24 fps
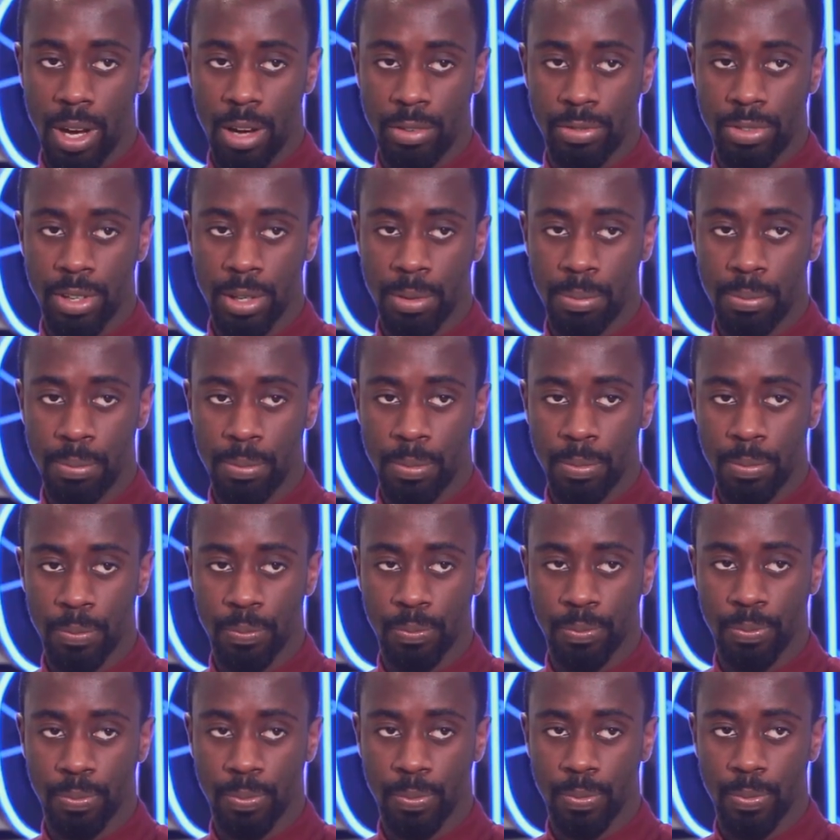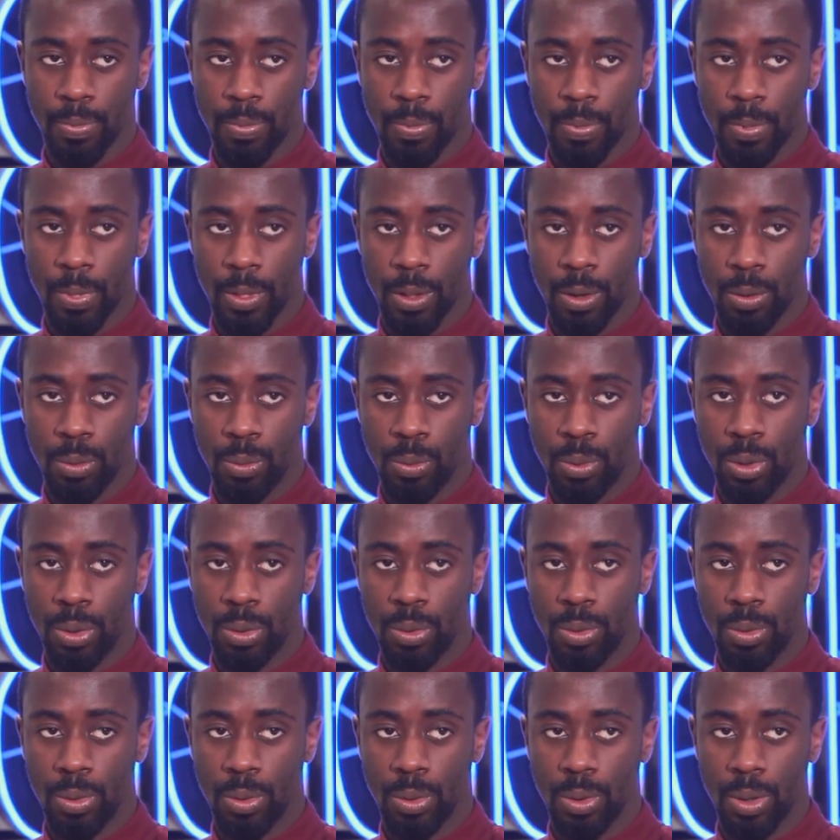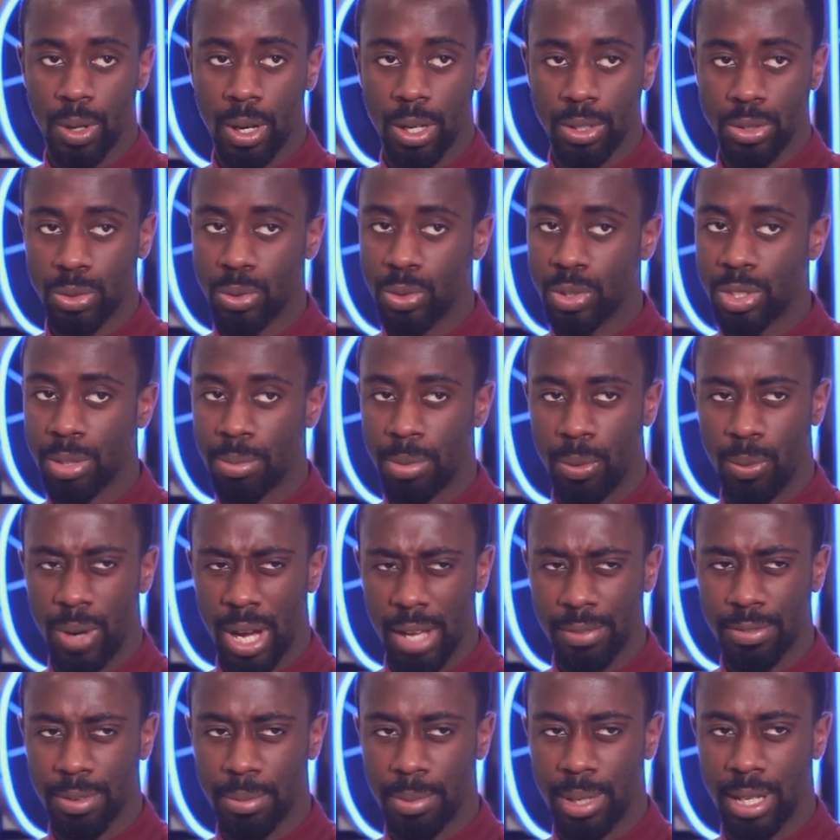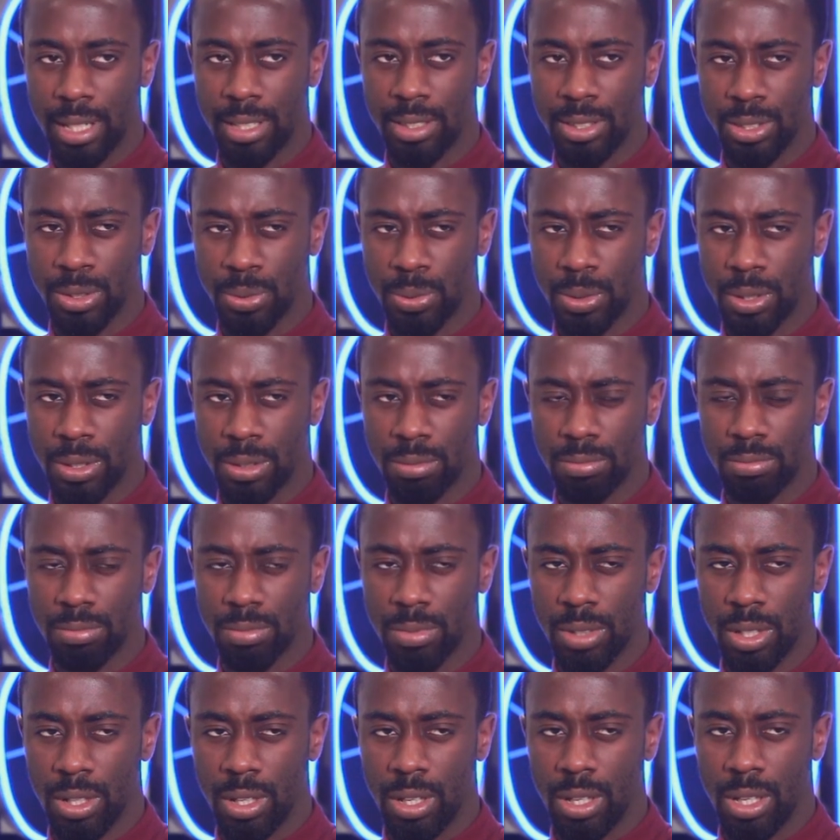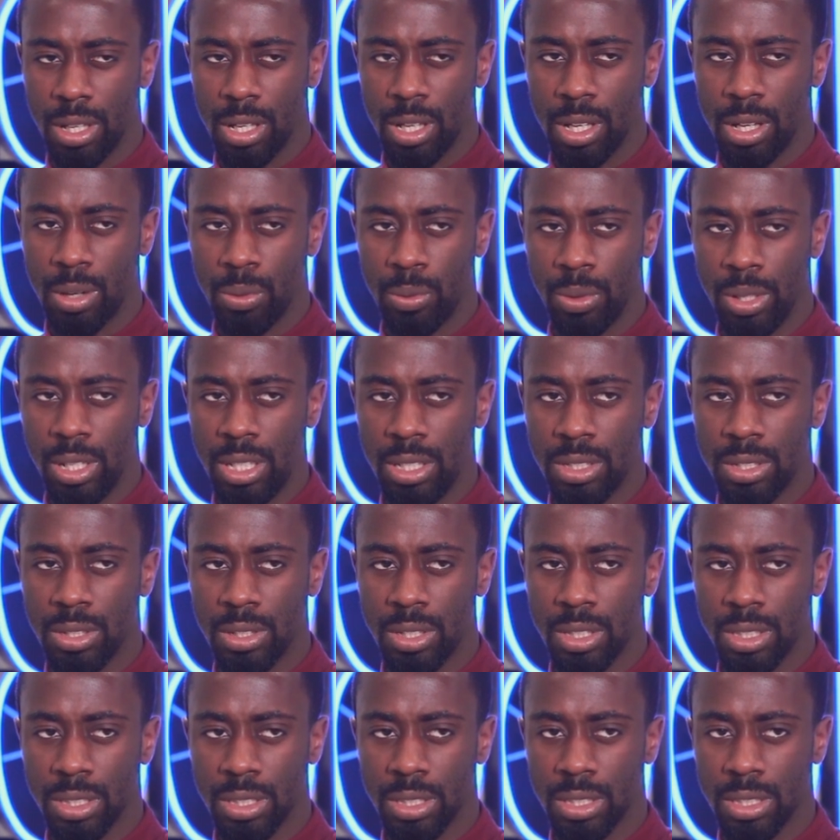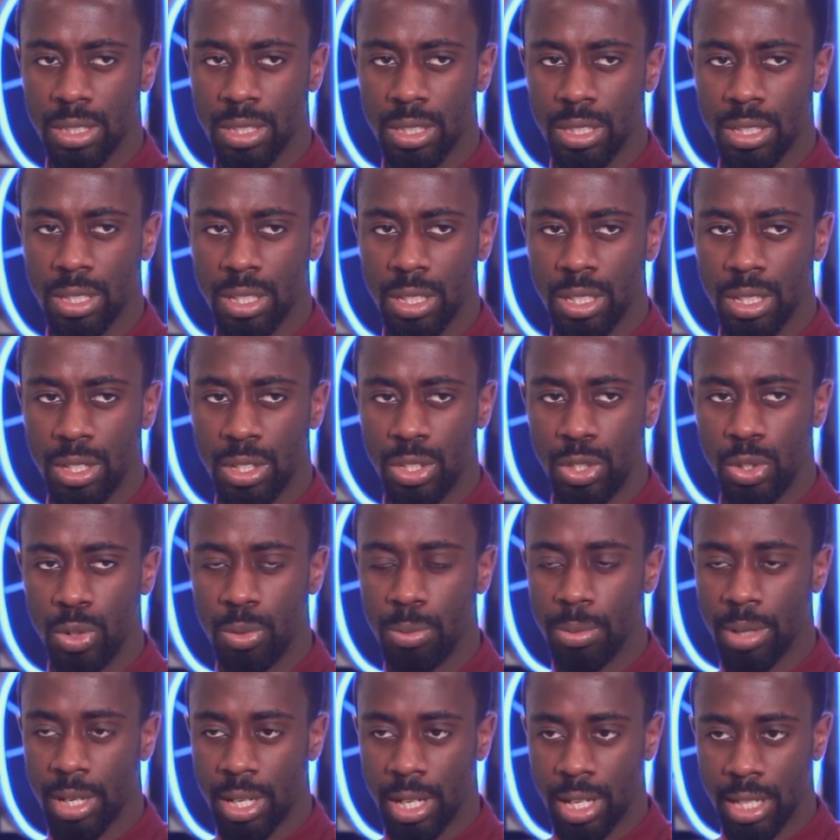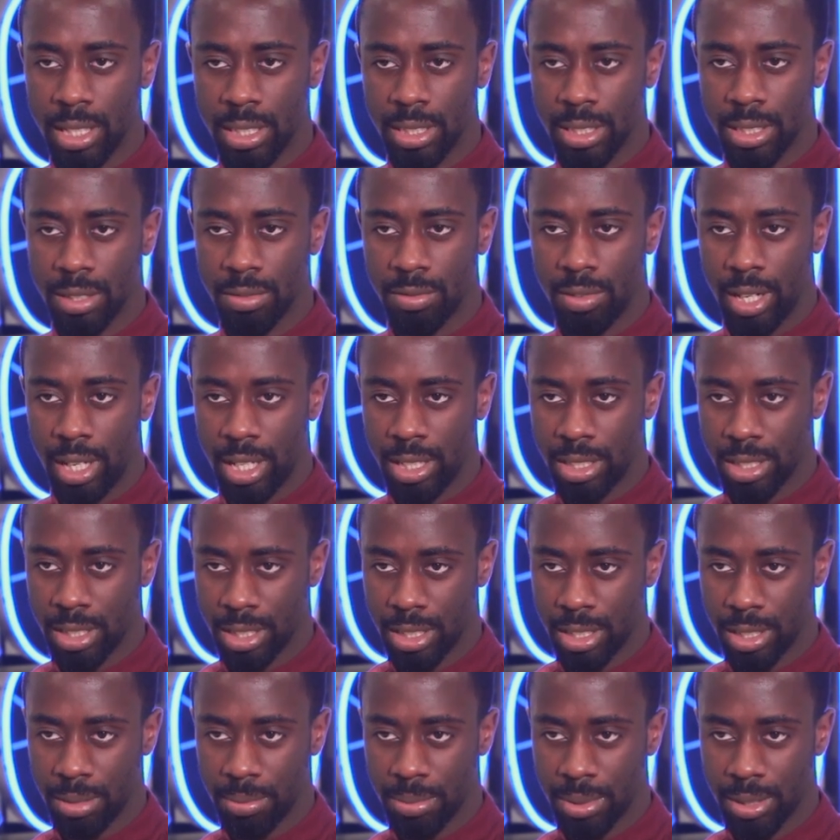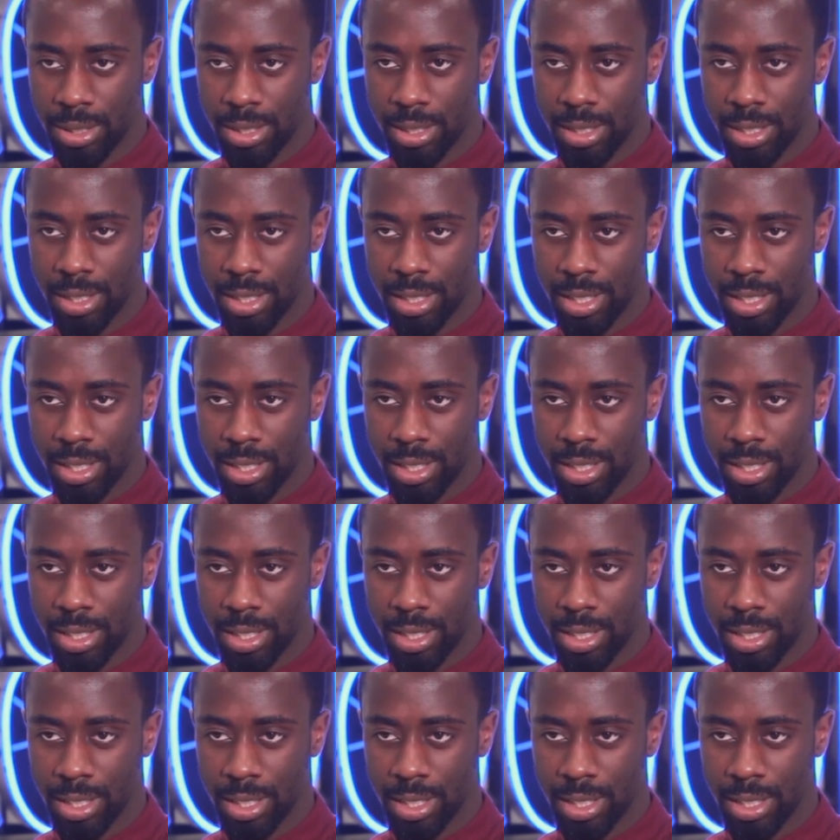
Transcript: I think what, and I was talking to my wife about this as well, we need to just humanize relationships.